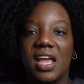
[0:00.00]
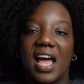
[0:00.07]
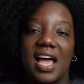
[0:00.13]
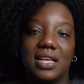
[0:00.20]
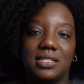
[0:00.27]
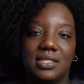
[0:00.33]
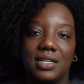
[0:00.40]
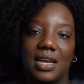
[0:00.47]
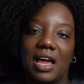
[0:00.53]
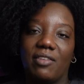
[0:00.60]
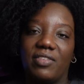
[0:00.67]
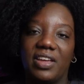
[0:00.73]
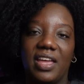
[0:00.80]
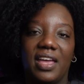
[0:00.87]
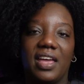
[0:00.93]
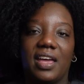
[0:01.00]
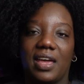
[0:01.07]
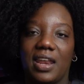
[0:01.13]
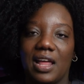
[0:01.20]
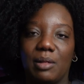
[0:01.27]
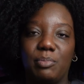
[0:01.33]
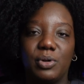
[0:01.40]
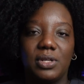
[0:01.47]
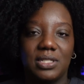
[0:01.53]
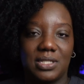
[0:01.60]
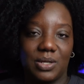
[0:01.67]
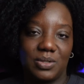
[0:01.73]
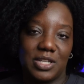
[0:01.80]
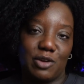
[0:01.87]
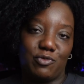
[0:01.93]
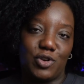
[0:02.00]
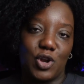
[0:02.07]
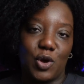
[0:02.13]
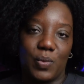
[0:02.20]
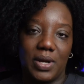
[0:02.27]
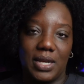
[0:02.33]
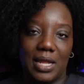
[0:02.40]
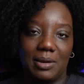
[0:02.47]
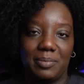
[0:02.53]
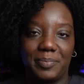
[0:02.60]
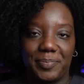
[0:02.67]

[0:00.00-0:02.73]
I still have it here, and I'll pull it out every now and then.